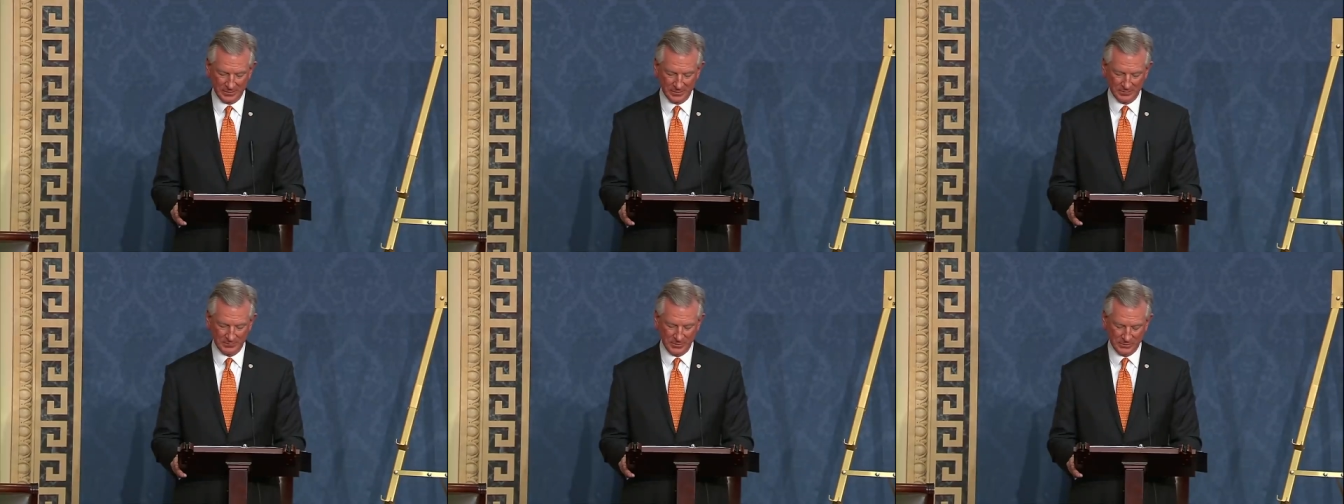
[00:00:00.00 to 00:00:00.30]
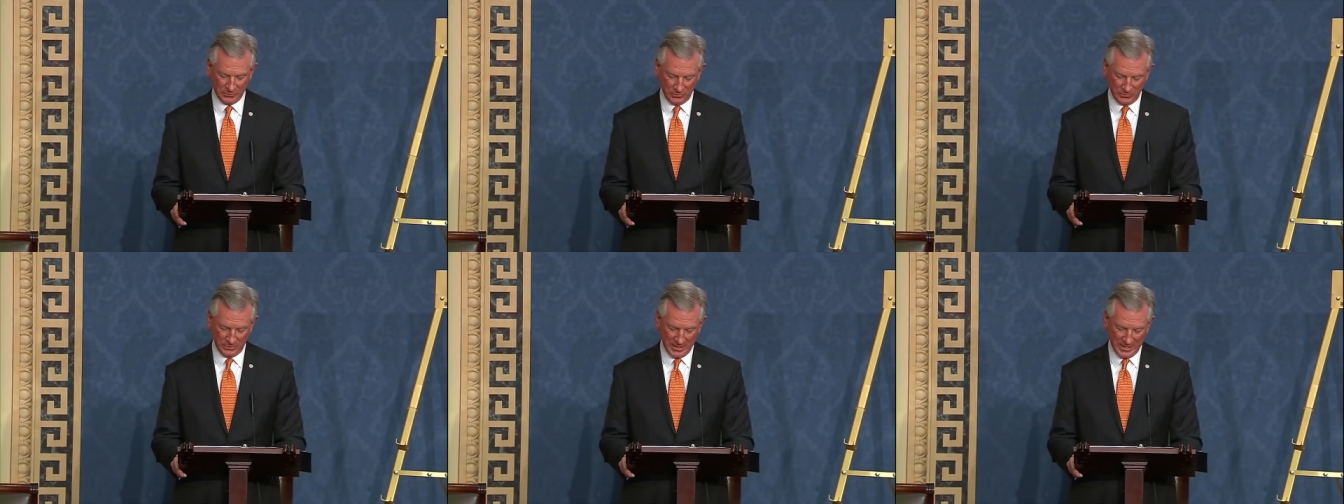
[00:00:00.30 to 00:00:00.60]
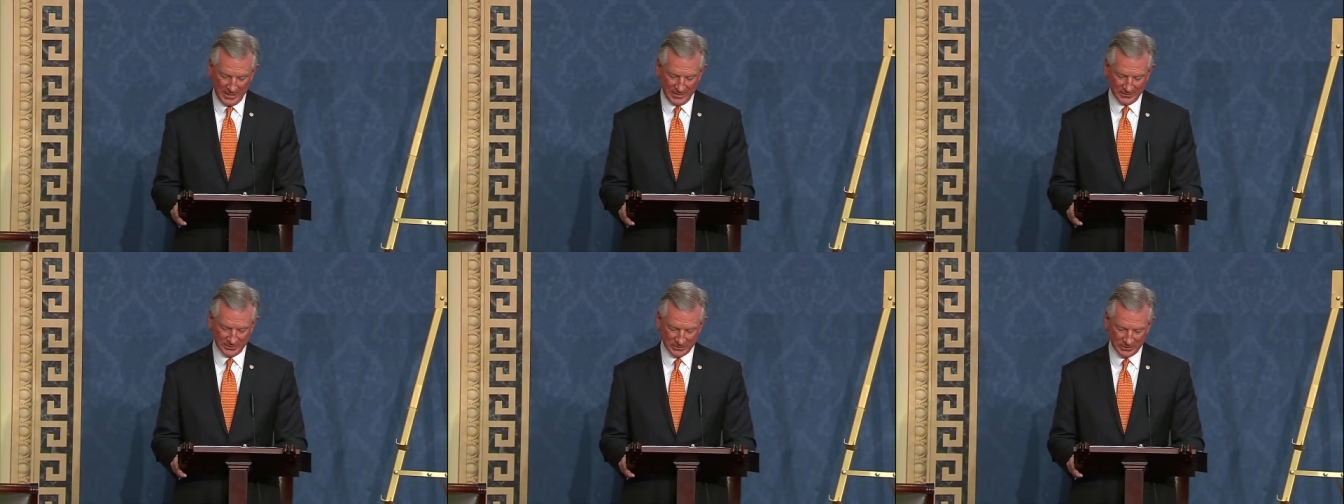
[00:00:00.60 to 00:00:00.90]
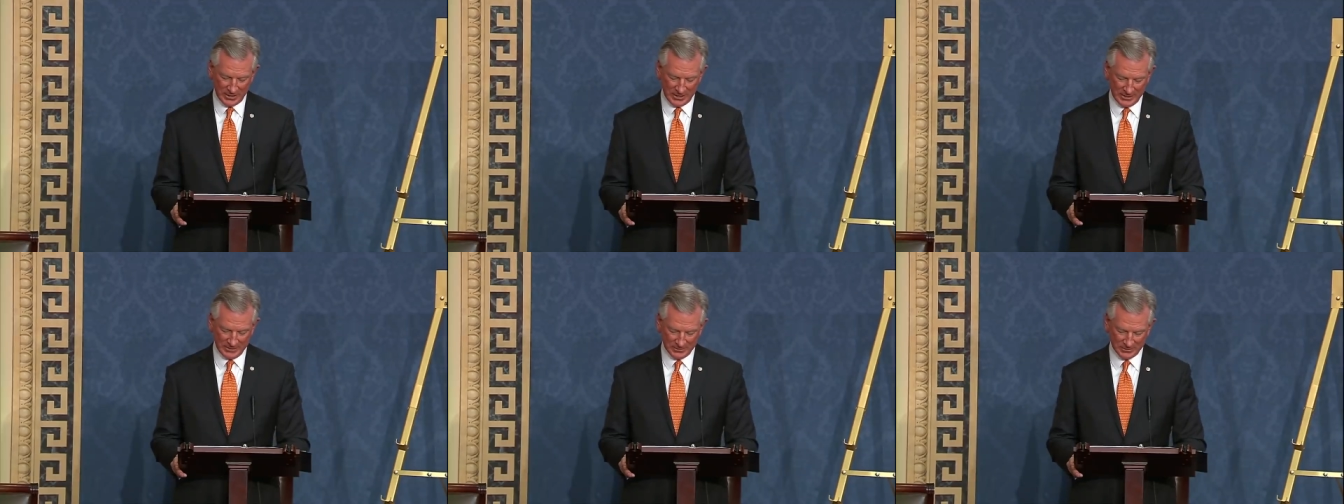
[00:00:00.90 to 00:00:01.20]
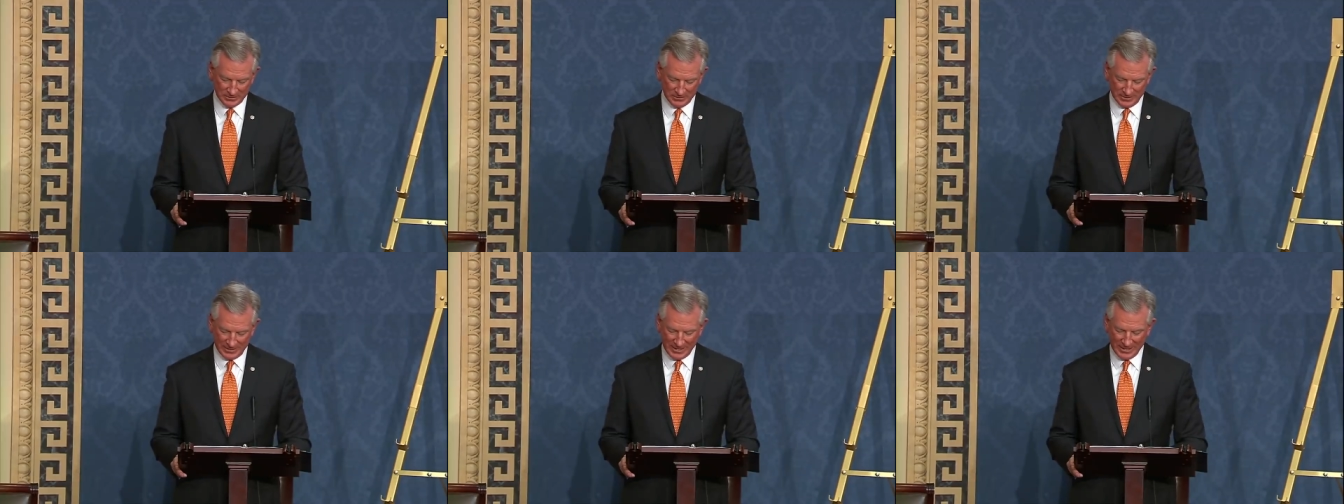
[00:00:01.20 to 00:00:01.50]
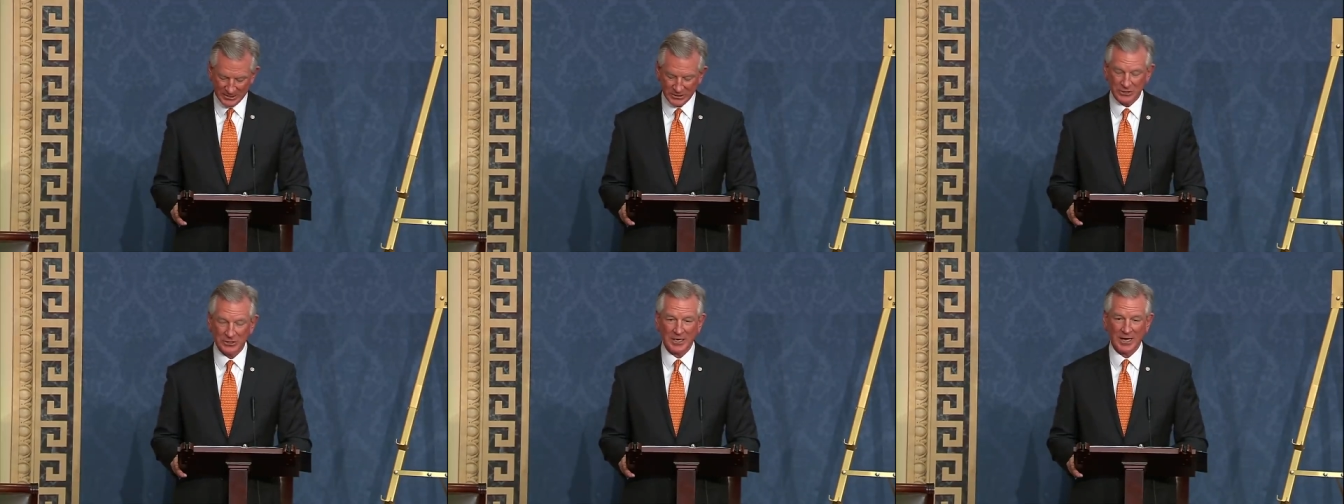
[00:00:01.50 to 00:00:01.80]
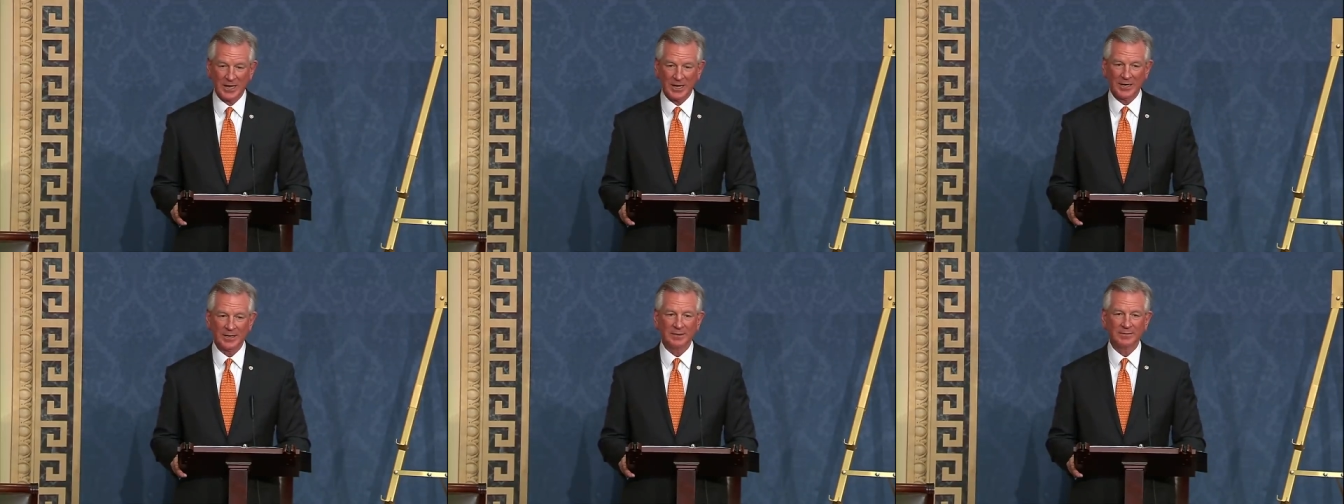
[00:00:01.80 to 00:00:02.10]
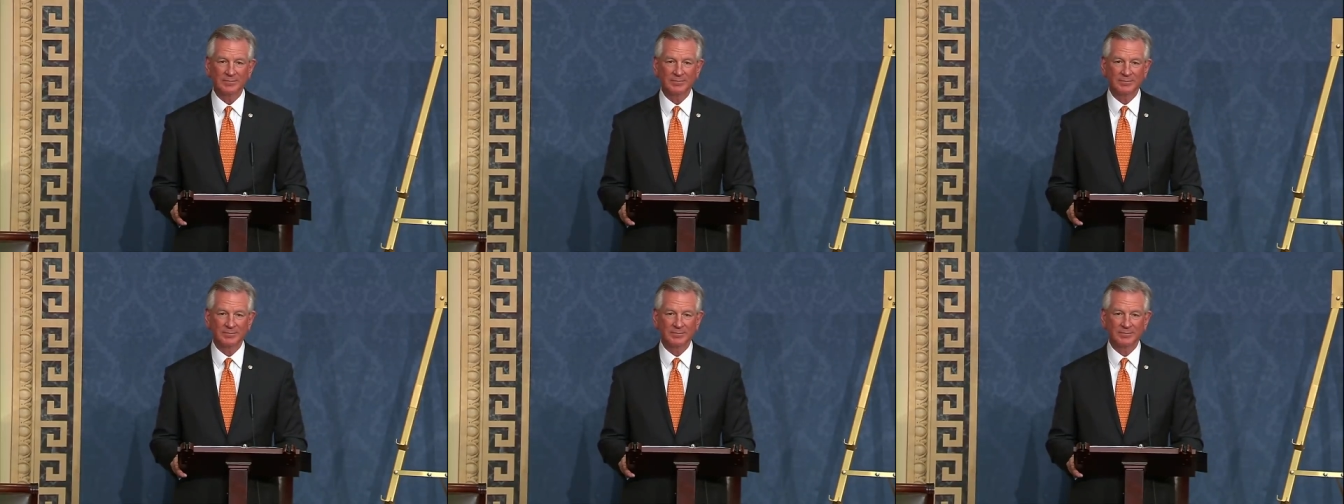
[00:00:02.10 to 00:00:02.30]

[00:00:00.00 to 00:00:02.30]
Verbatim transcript: But the United States, each day,